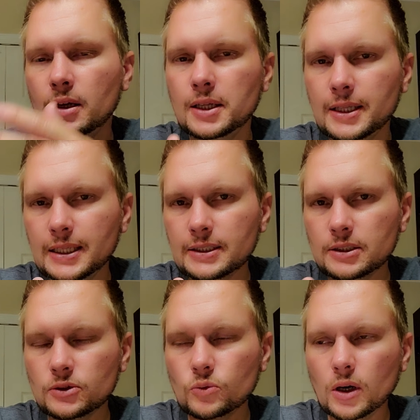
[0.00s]
This
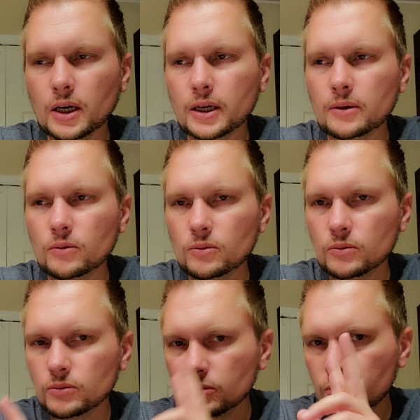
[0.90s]
is why,
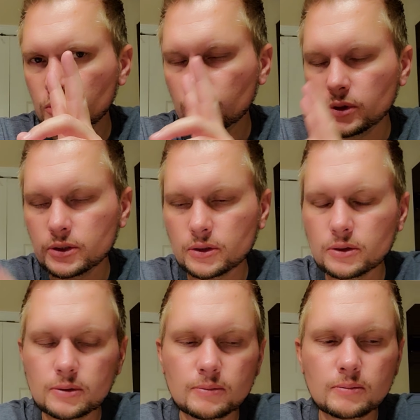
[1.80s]
2 reasons.